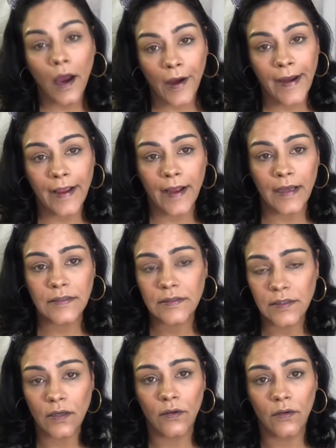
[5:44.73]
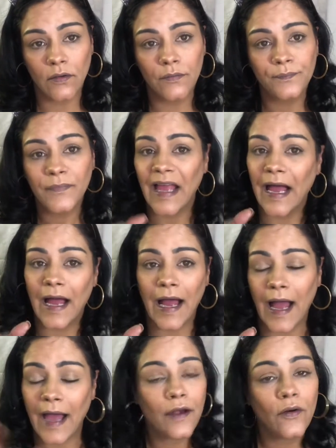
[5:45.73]
Alright guys, so
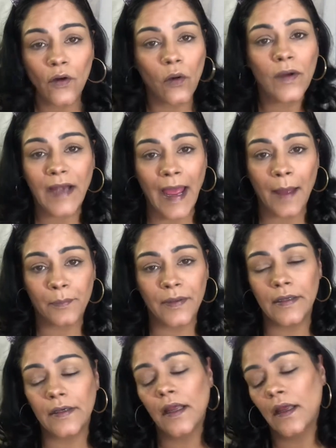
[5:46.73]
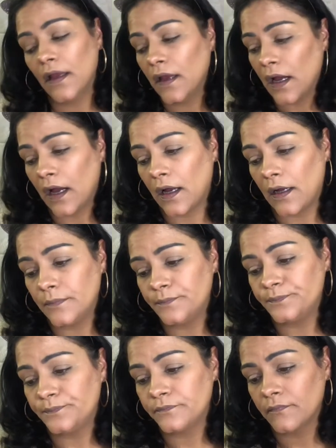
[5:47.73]
I don't know what happened.
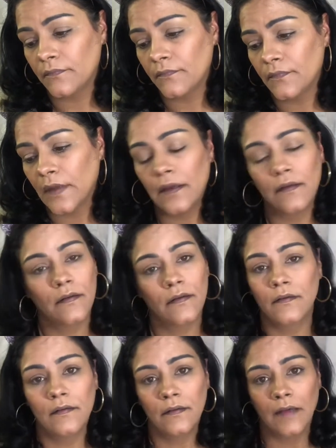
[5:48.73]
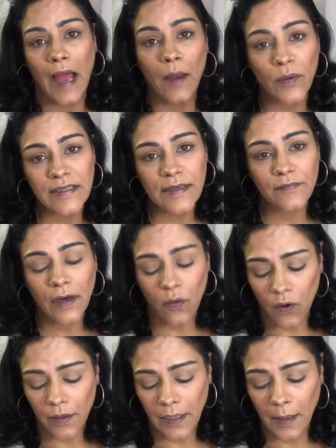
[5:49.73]
I wasn't
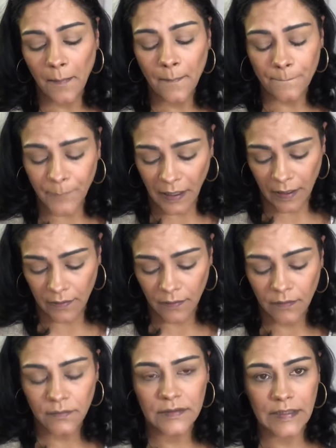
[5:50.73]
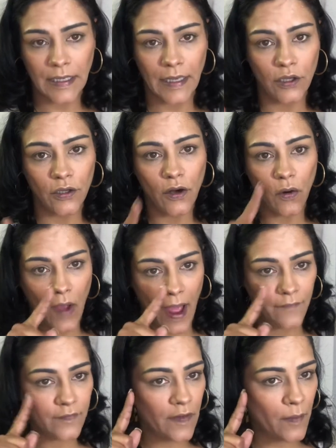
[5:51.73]
recording, but to let you know,
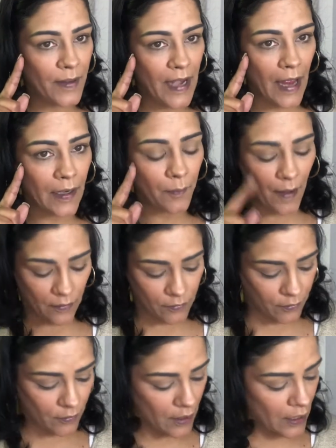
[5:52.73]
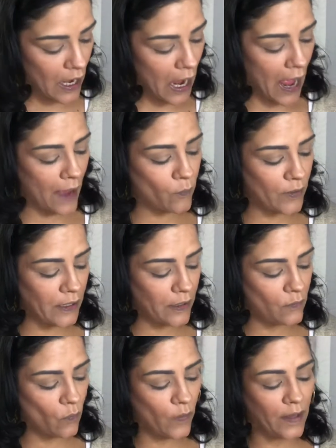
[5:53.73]
after the banana powder, I went
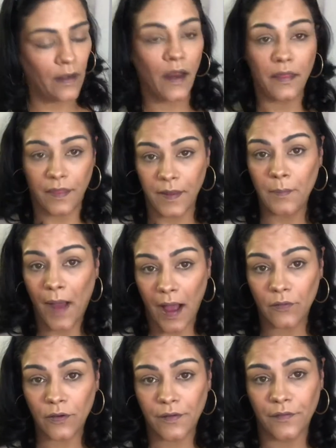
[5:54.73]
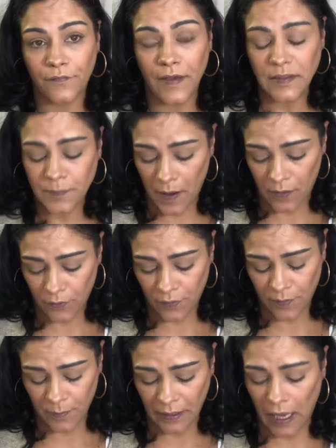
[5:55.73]
in with the powder, the face powder,
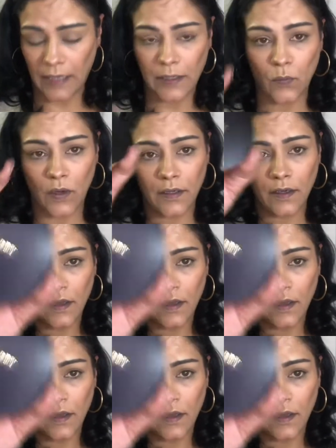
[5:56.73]
the Milani one.